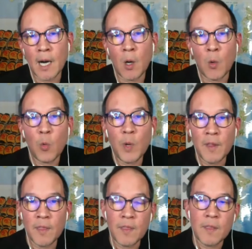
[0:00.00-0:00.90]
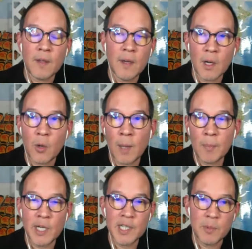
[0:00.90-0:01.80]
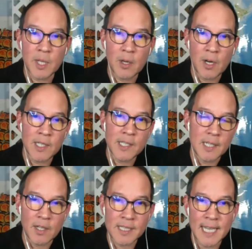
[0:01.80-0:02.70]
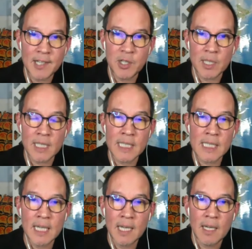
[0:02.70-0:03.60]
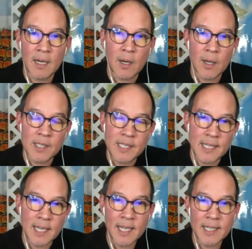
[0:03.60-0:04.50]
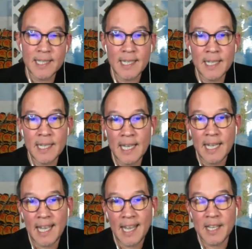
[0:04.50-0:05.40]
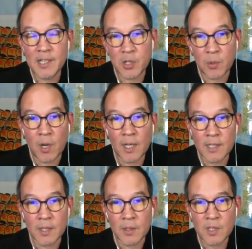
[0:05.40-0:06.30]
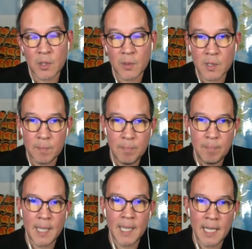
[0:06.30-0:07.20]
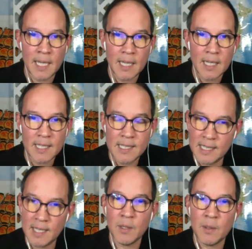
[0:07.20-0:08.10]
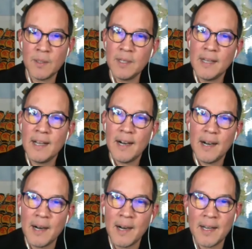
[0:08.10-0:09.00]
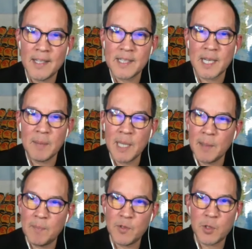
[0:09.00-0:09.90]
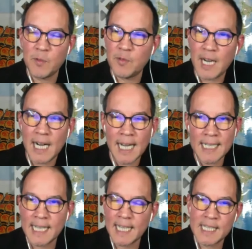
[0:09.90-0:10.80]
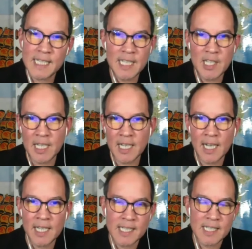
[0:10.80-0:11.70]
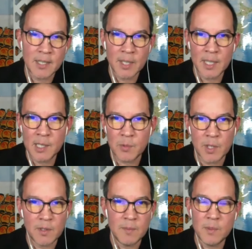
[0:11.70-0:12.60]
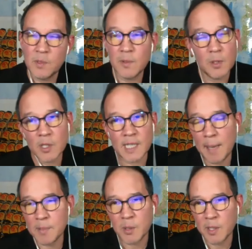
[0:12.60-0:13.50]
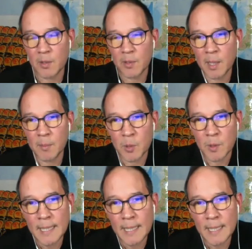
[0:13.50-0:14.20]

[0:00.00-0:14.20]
with cooperation with artists in Los Angeles, artists in London, and in Toronto. So it's a big deal. It's going to be a sort of high-tech CGI series with looks absolutely incredible.